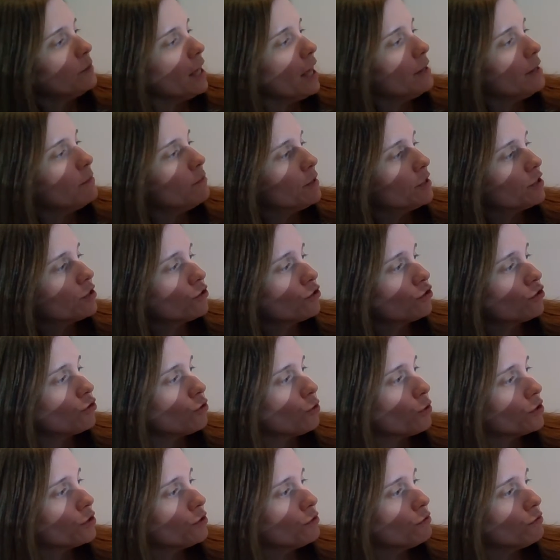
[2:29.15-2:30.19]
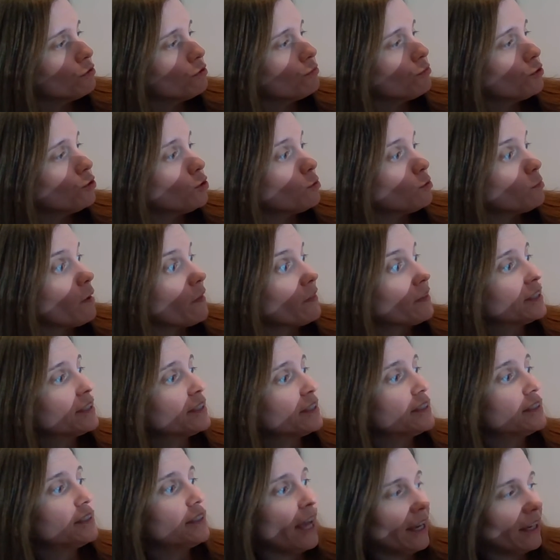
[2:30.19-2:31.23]
led Mr. Snore to a room on the
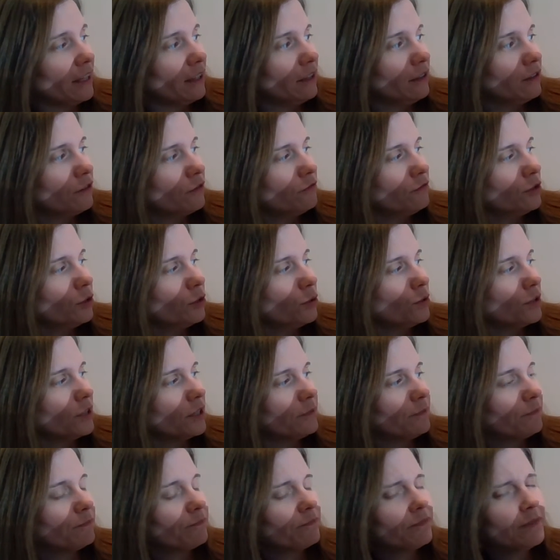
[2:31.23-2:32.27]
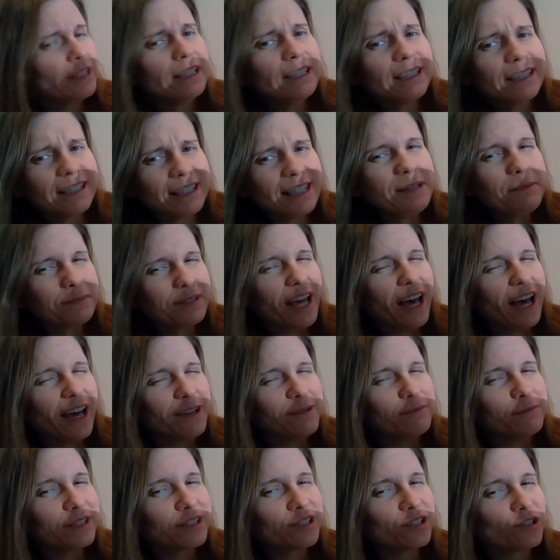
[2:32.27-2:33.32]
2nd floor. Sleep
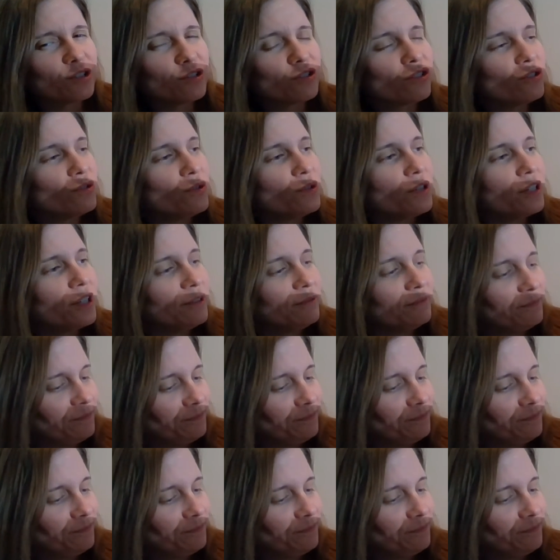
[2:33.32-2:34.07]
tight, Mr. Snore.